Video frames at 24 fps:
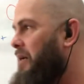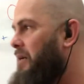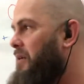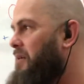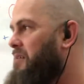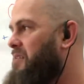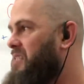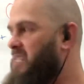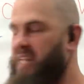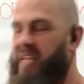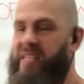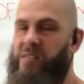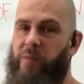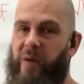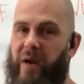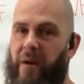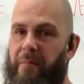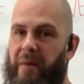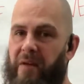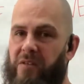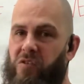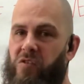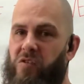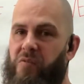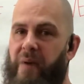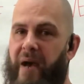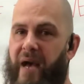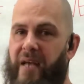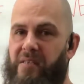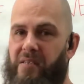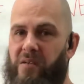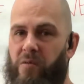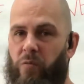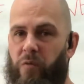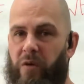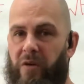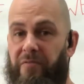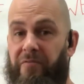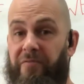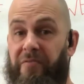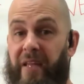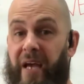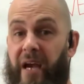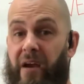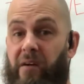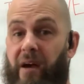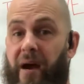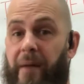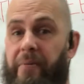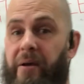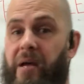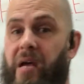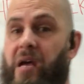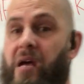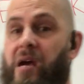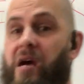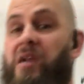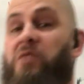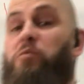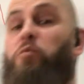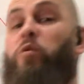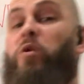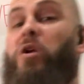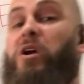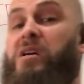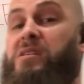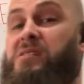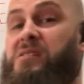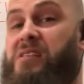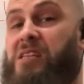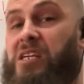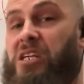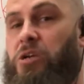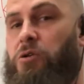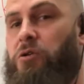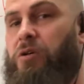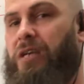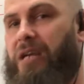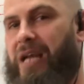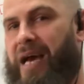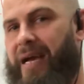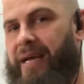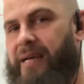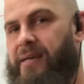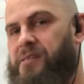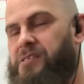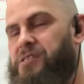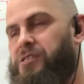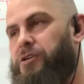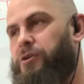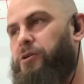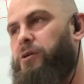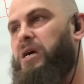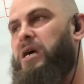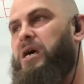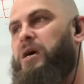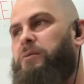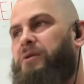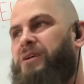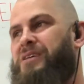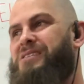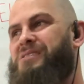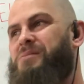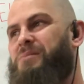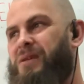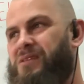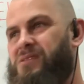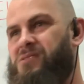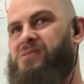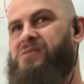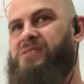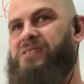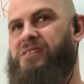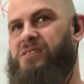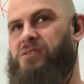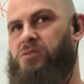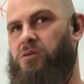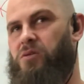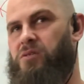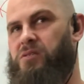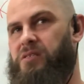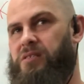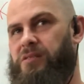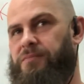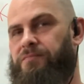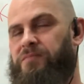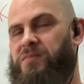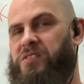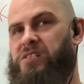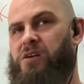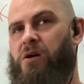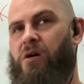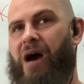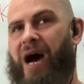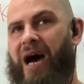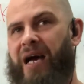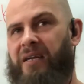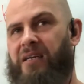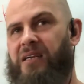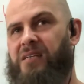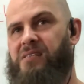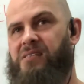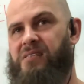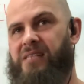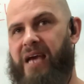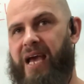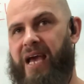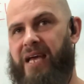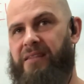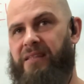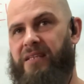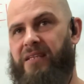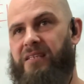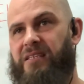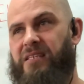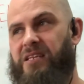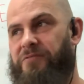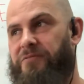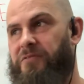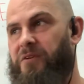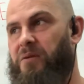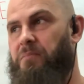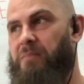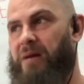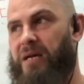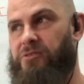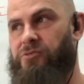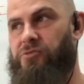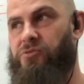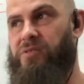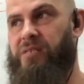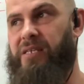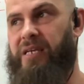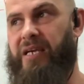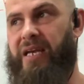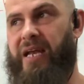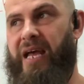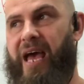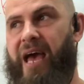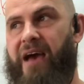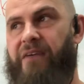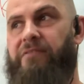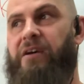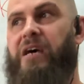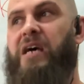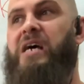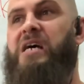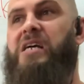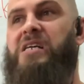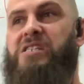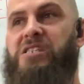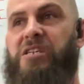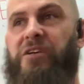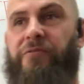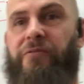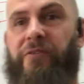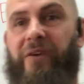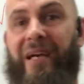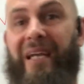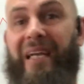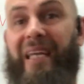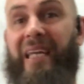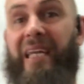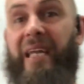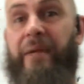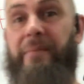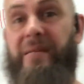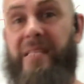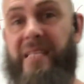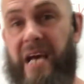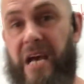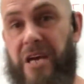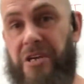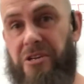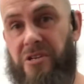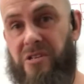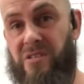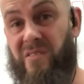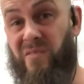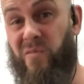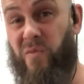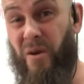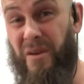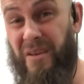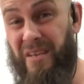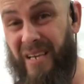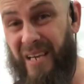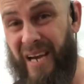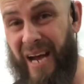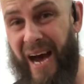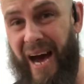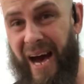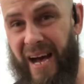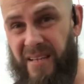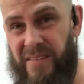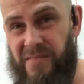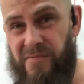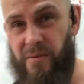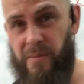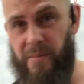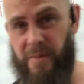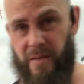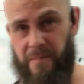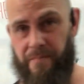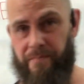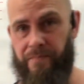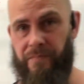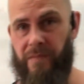So that's when a muscle spasm will flare up worse than you would like it to, because the muscle's exhausted. So understand that different muscles are going to have different limitations of what you can ask from them.